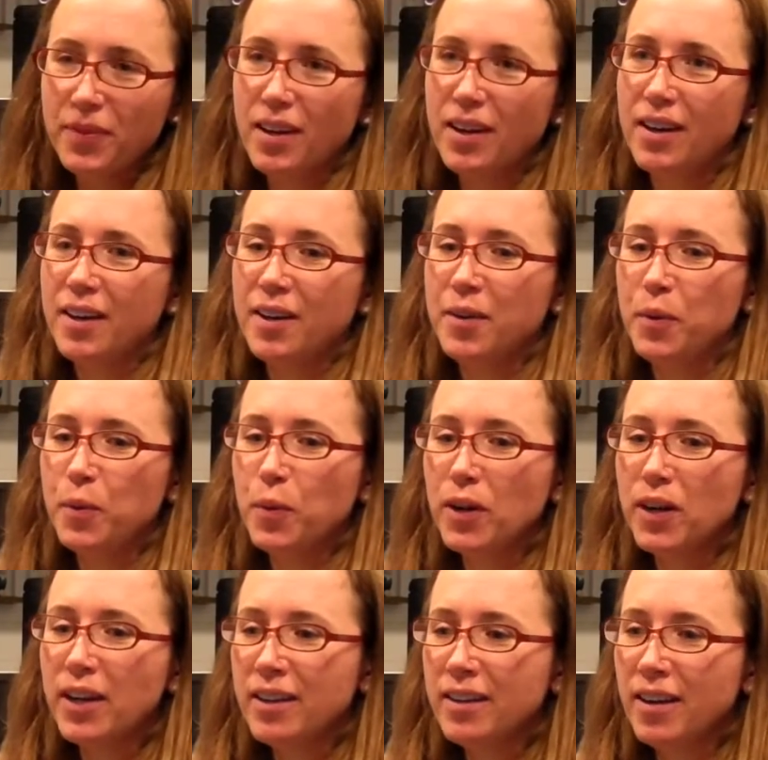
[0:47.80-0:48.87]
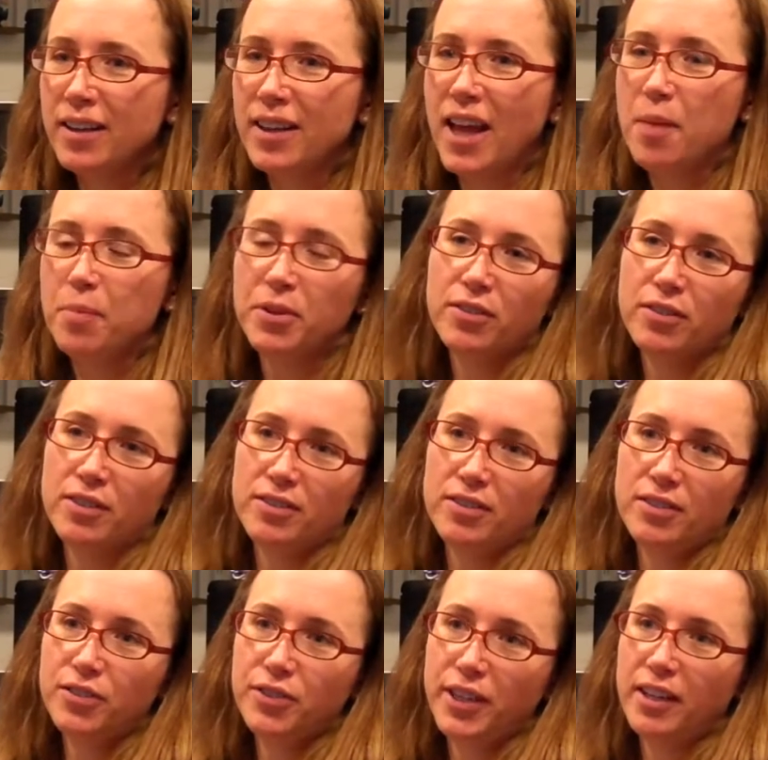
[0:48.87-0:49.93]
work in our lab is
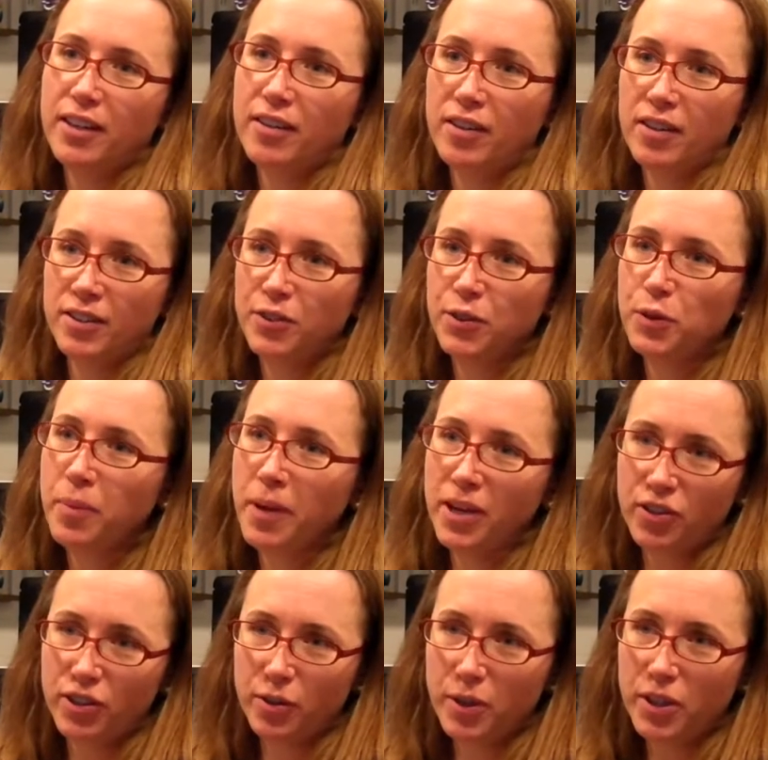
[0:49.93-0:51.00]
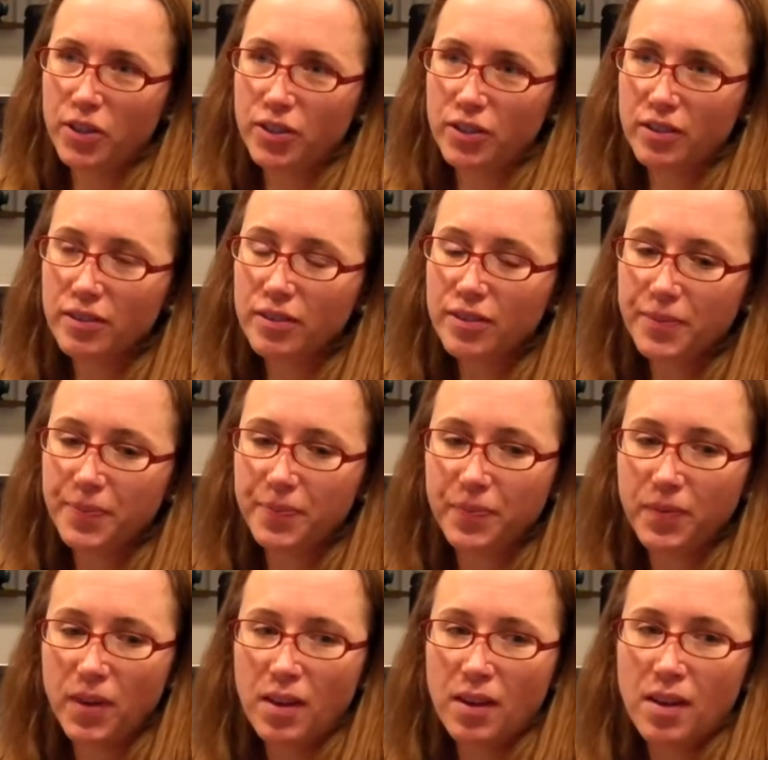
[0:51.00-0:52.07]
concentrated on two major questions.
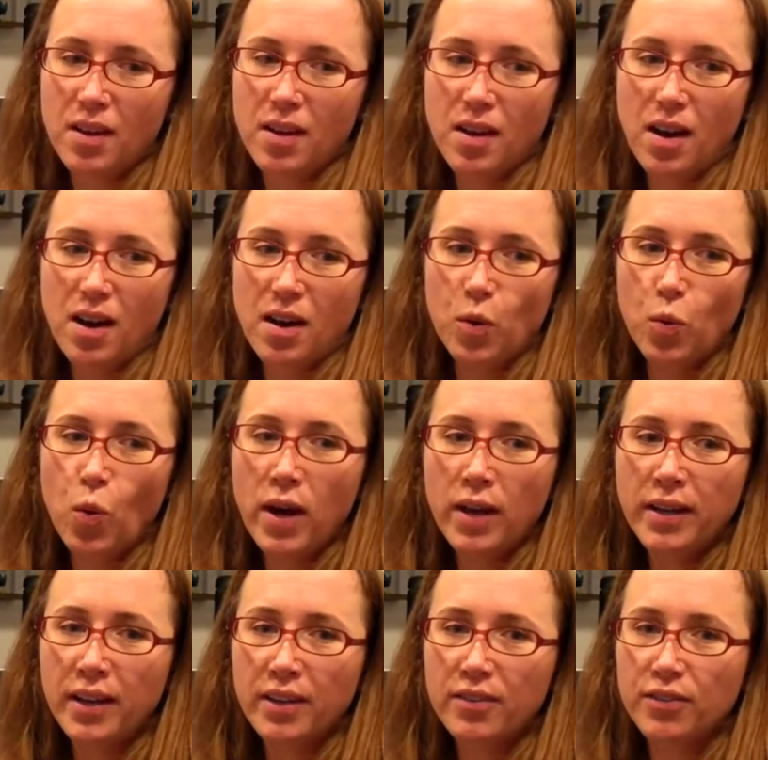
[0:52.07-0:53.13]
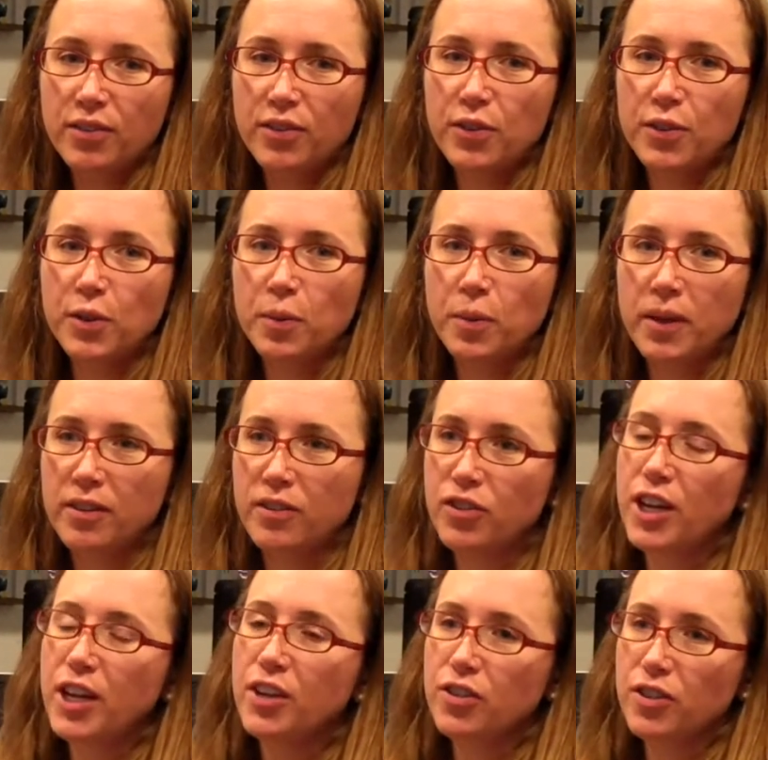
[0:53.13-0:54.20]
One has to do with
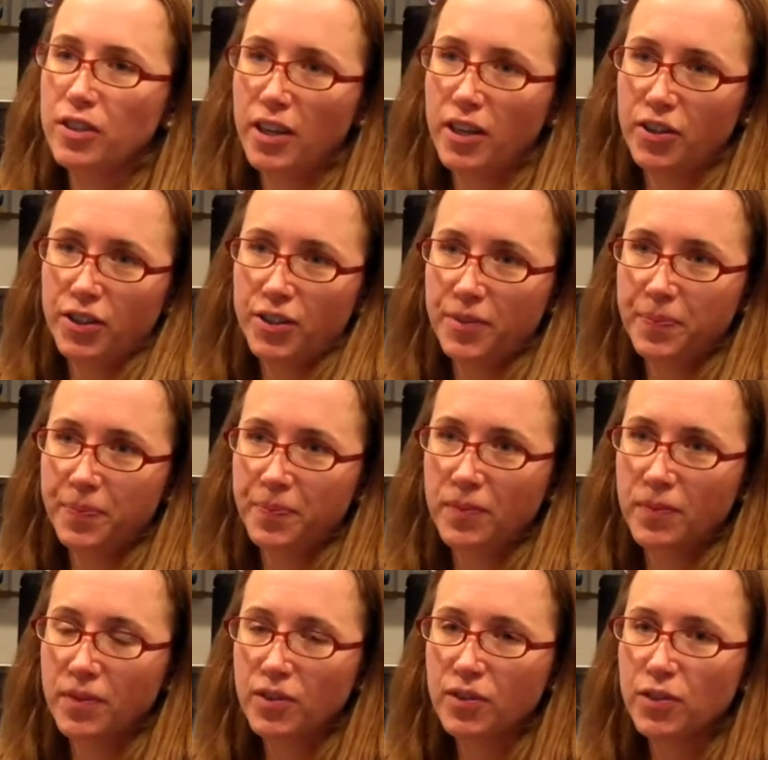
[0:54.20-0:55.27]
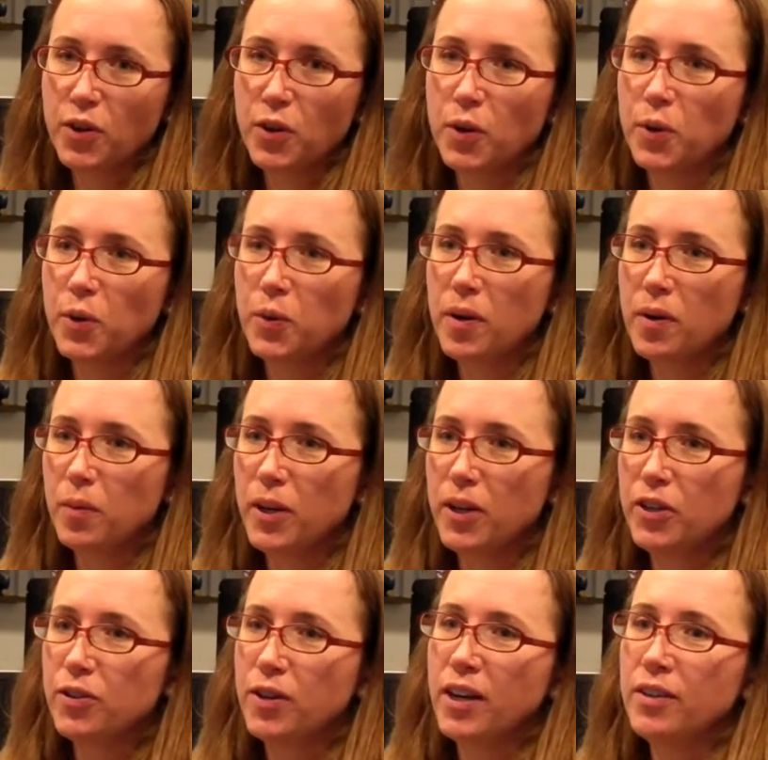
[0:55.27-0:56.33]
change detection. So we're
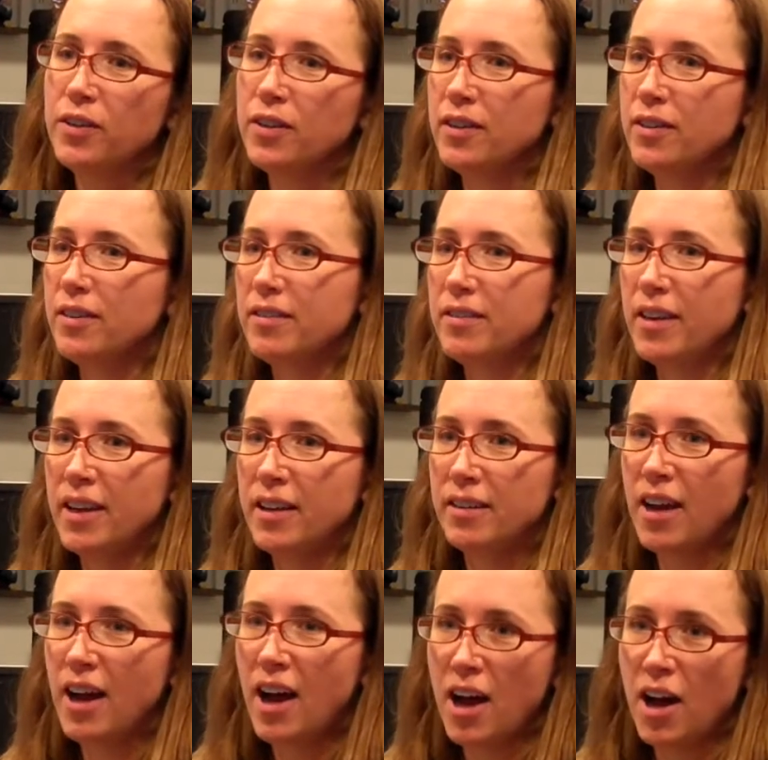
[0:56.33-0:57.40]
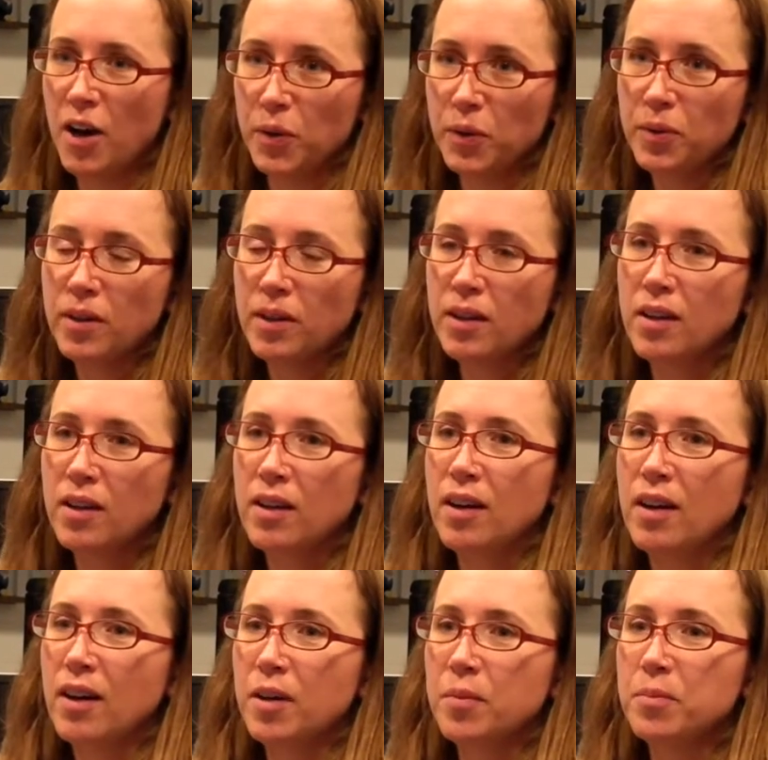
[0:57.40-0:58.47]
trying to understand how
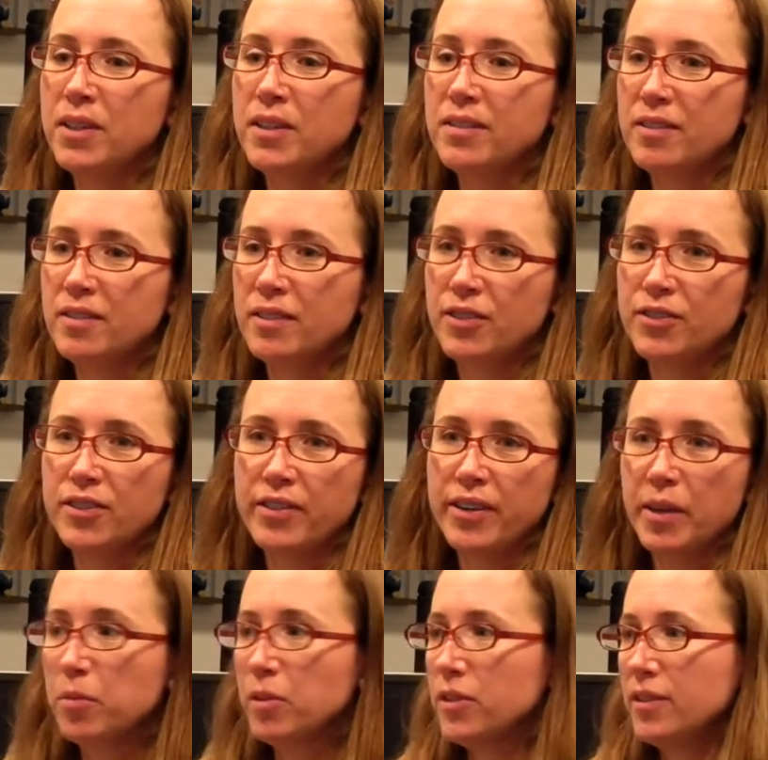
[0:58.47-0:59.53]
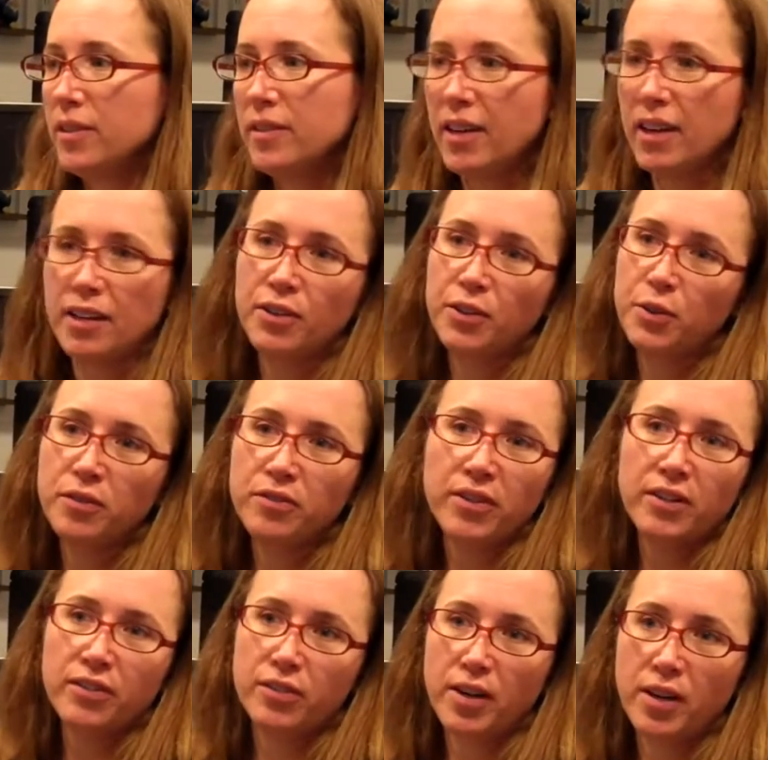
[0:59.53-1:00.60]
listeners are able to detect new
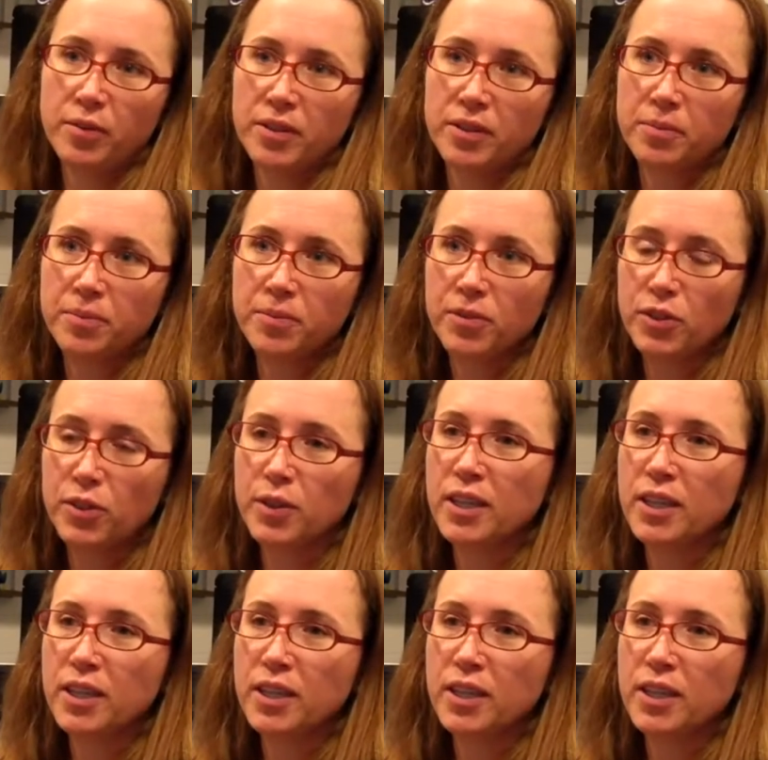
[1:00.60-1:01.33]
events around them. So you